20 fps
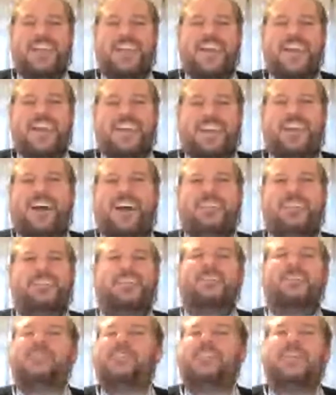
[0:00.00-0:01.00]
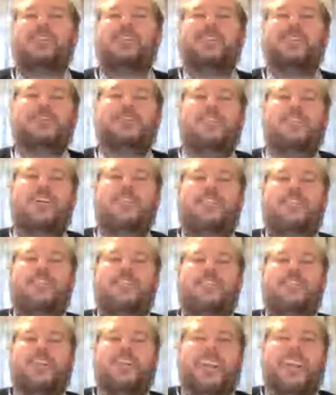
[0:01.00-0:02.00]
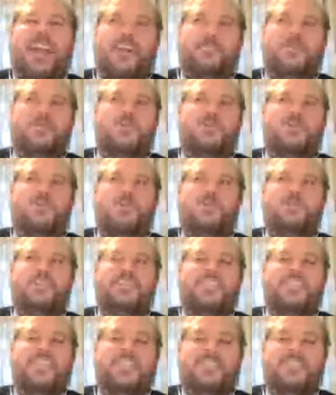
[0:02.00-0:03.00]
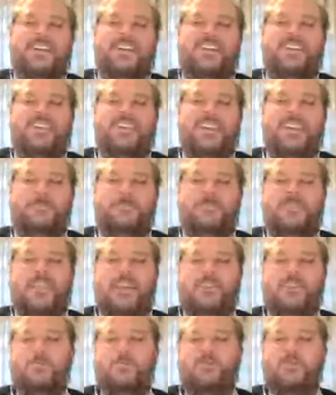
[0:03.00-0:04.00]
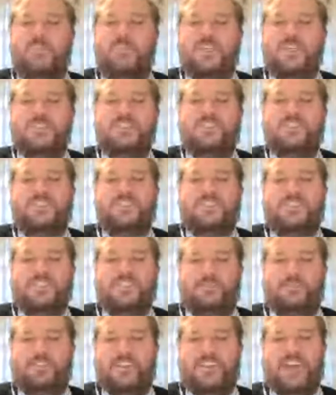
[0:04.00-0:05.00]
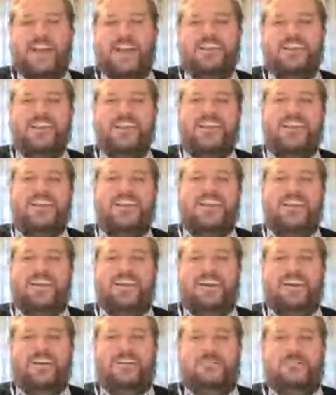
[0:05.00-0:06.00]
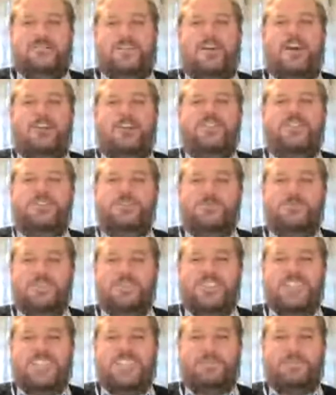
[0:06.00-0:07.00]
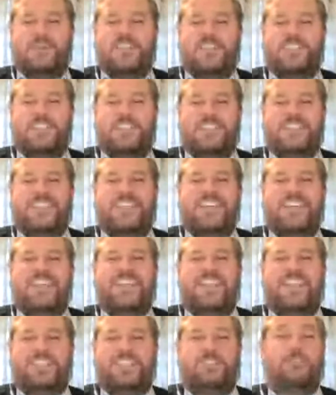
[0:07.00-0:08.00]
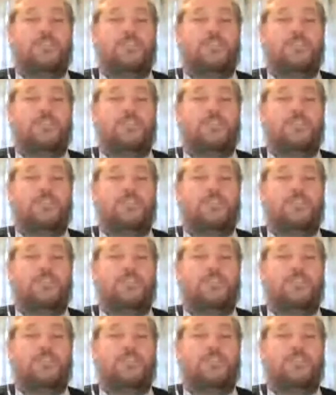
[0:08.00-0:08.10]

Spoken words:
I mean, we've always seen it done in like movies and stuff like that, cartoons especially. That's the first time I've ever seen it done in real life.